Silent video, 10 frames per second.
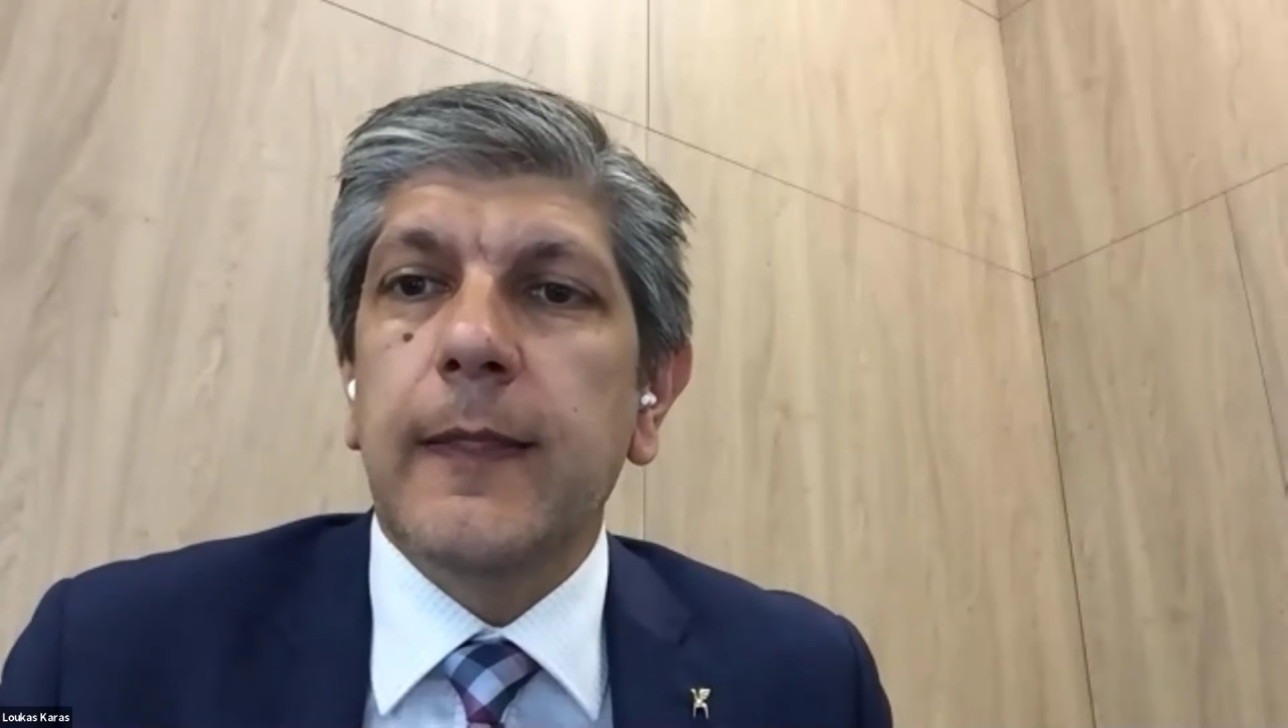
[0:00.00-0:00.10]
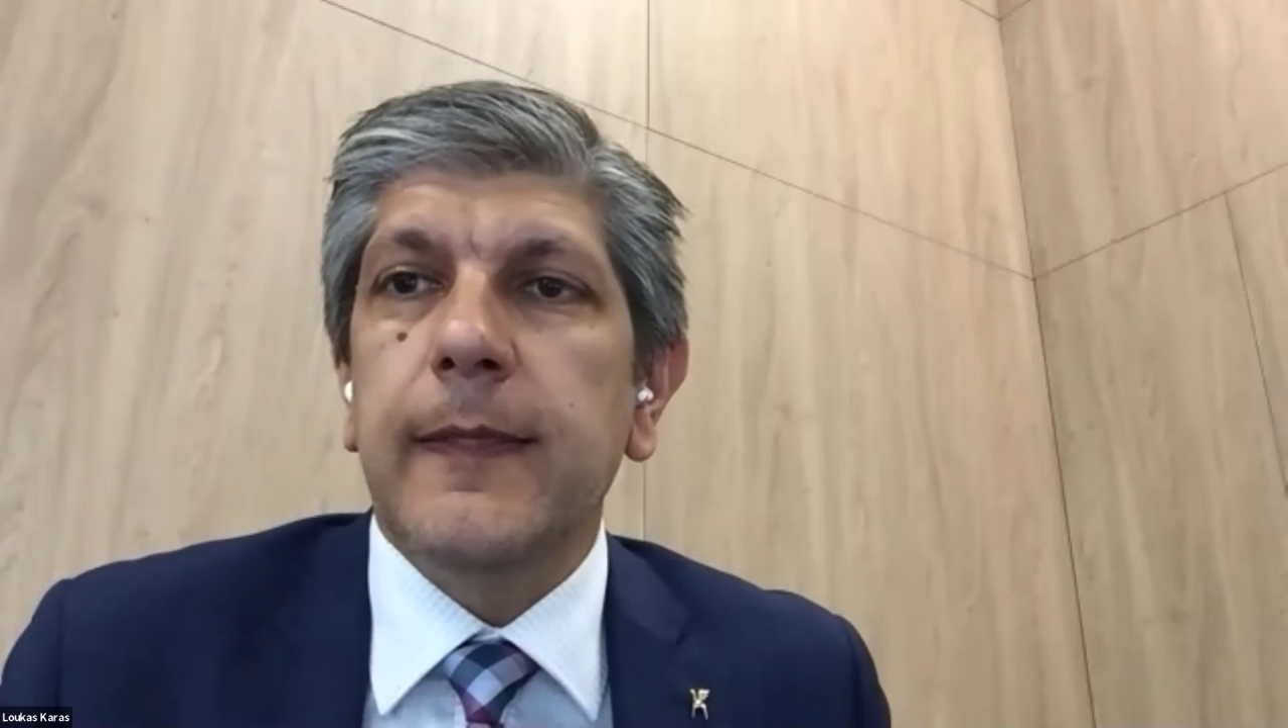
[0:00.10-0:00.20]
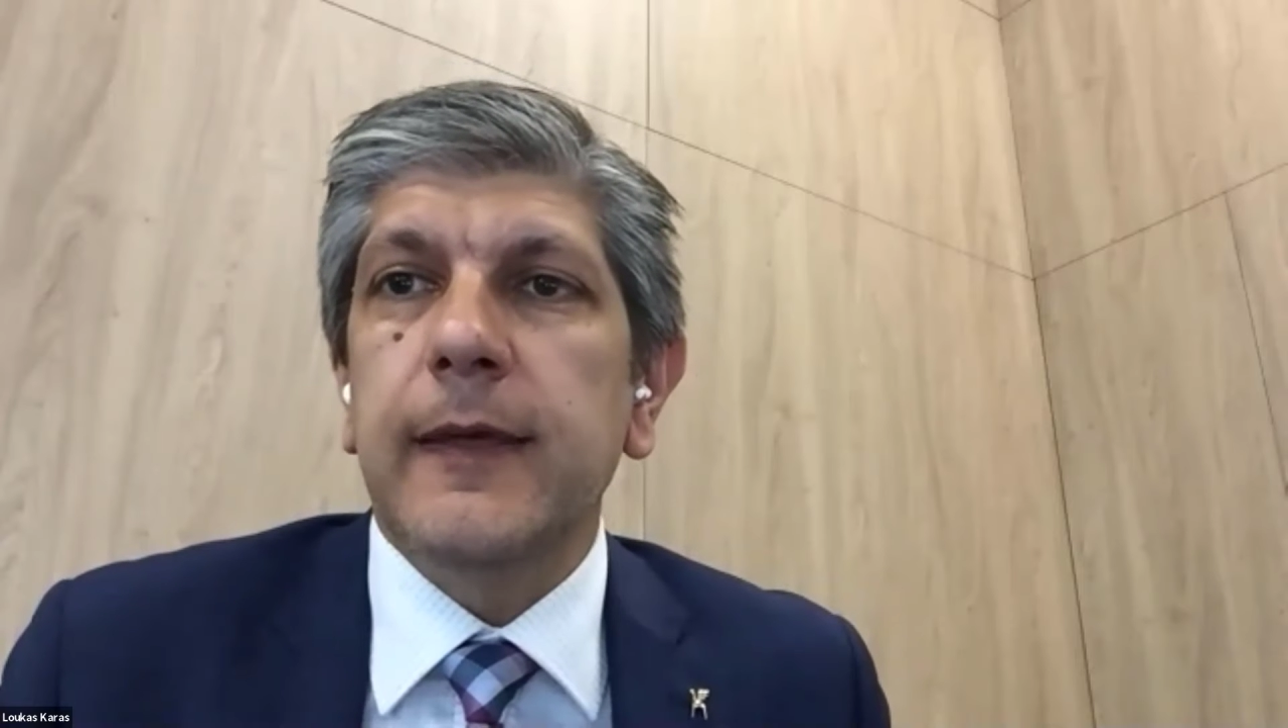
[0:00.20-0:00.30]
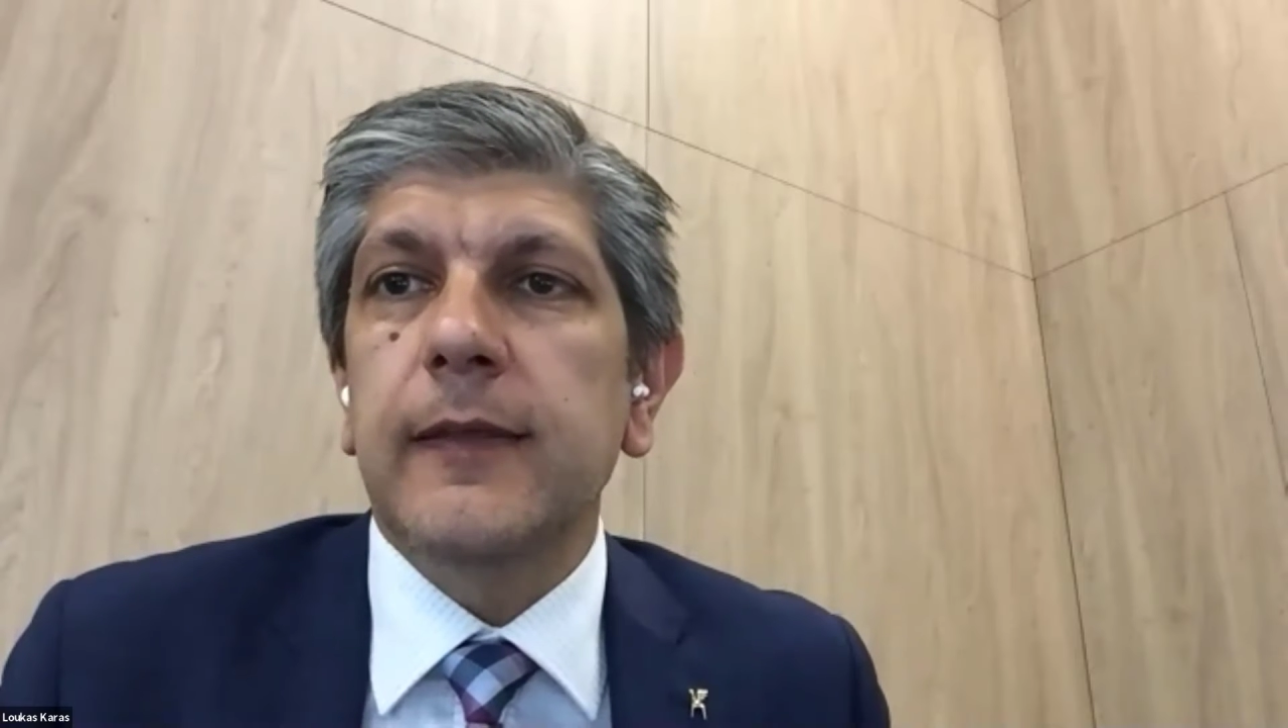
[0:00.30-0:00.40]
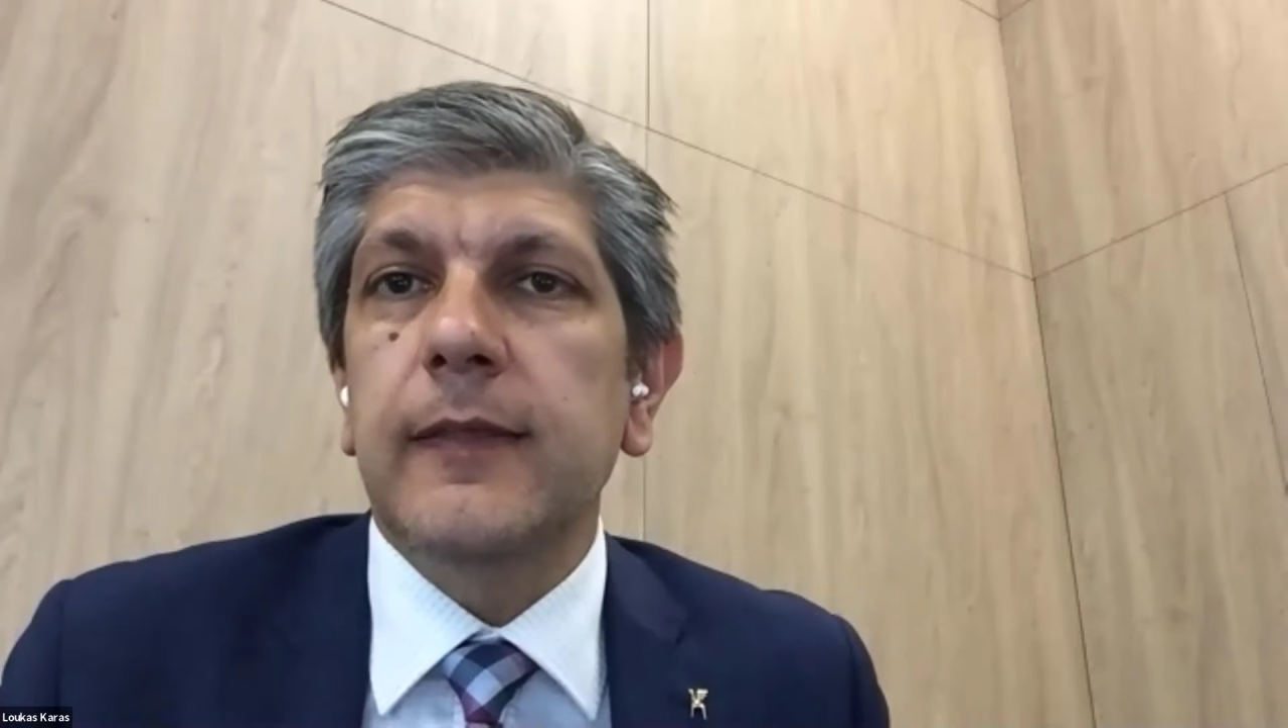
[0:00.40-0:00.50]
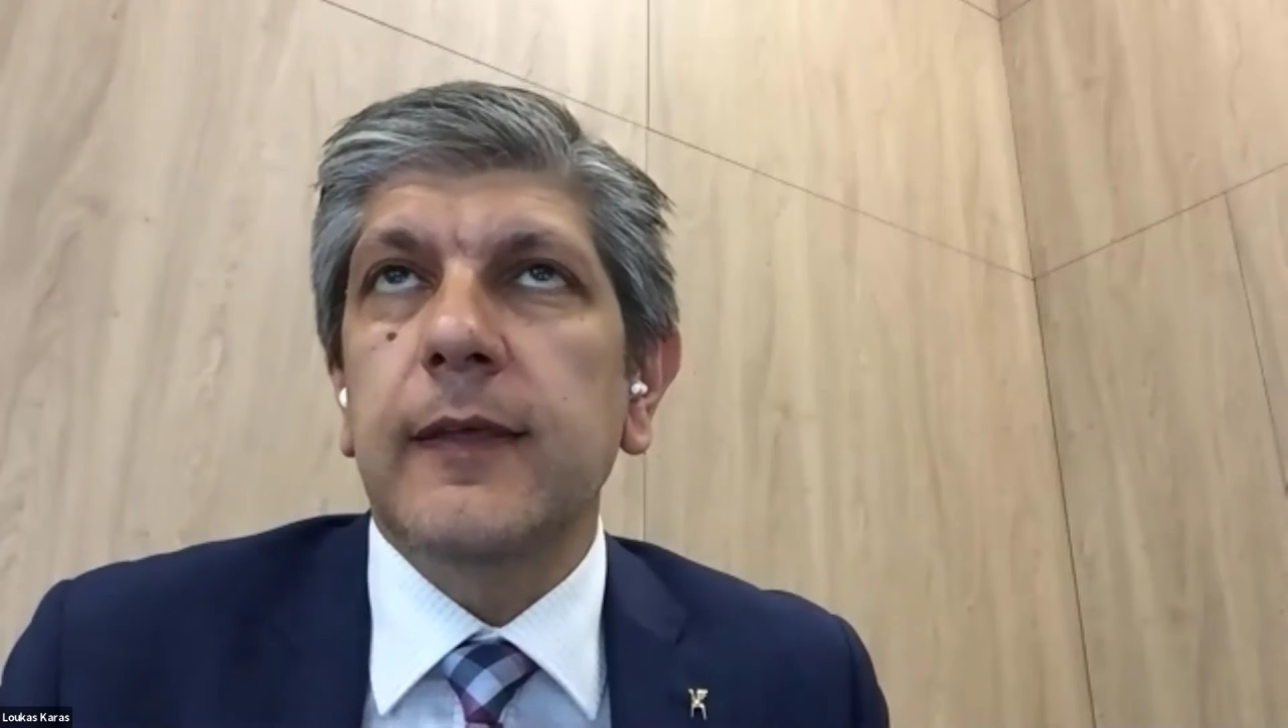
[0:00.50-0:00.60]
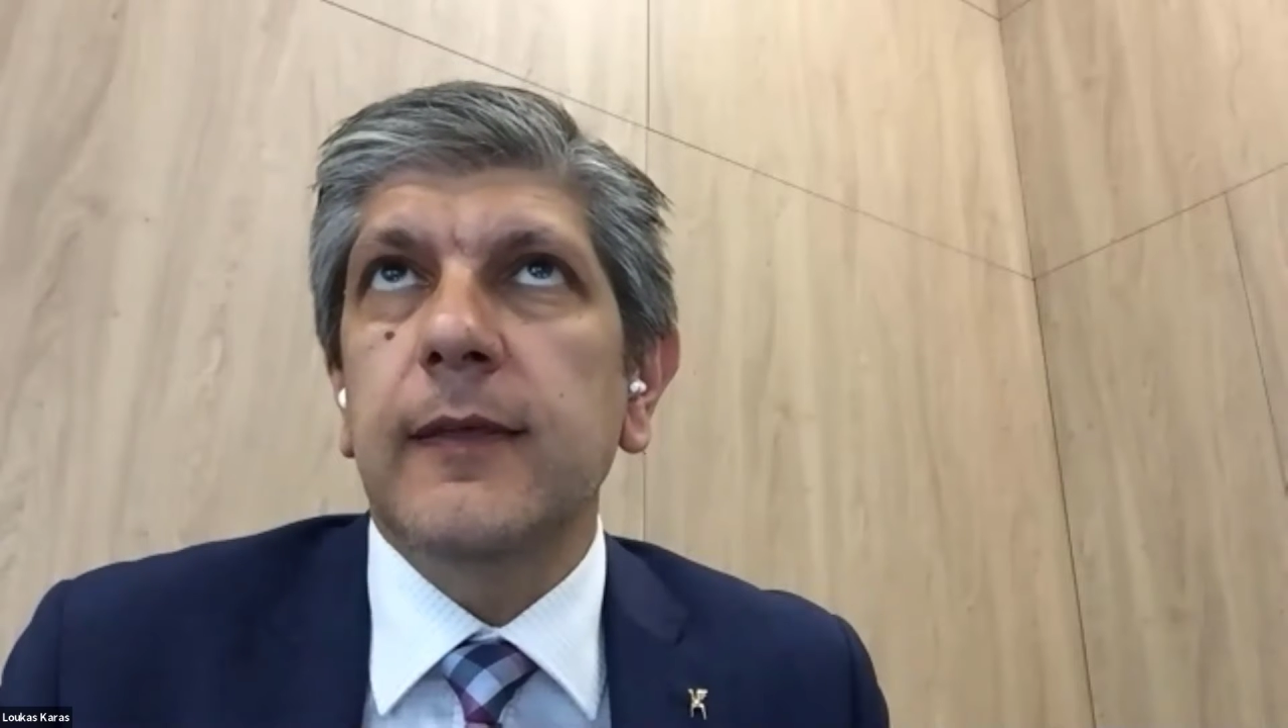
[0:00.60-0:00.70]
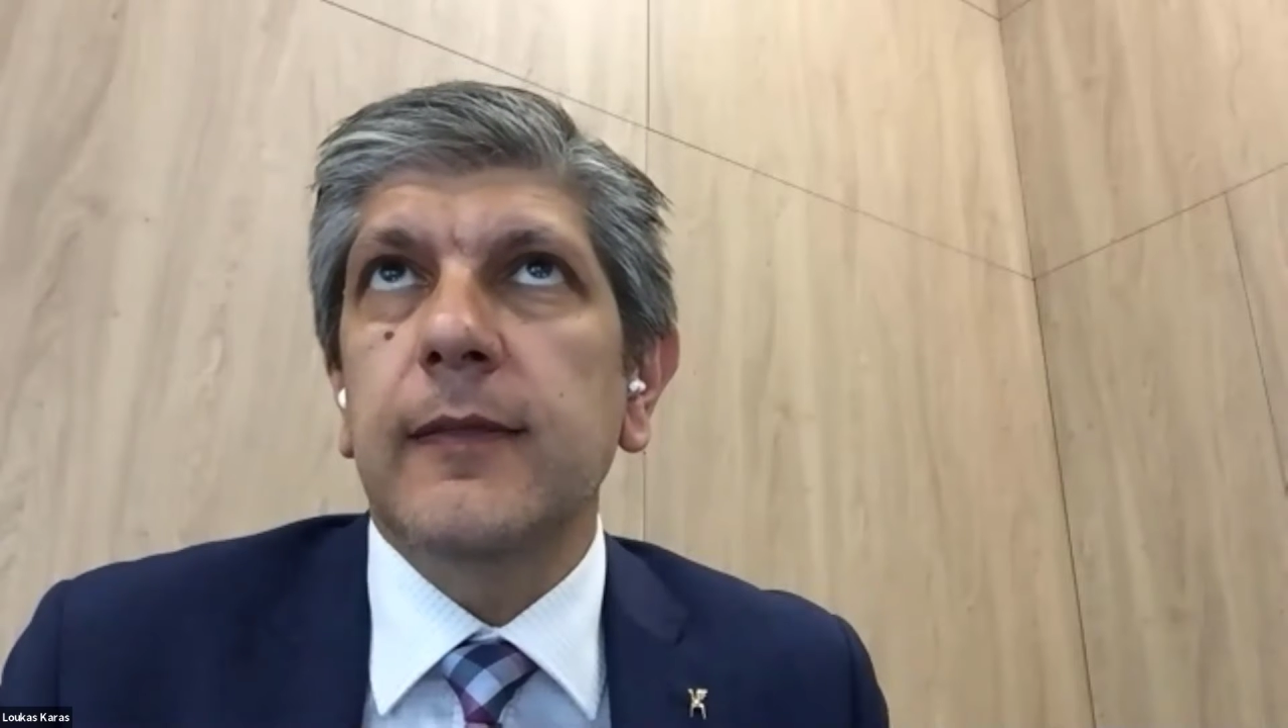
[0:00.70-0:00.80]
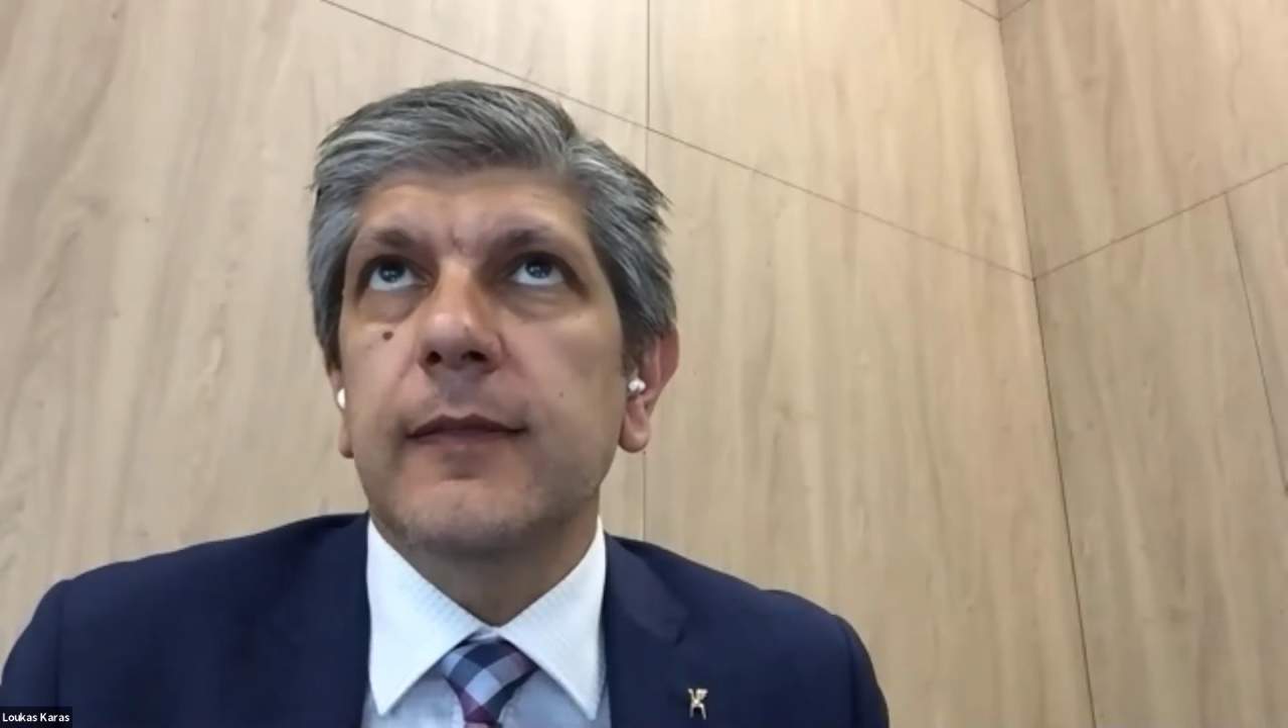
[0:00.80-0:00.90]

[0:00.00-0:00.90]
The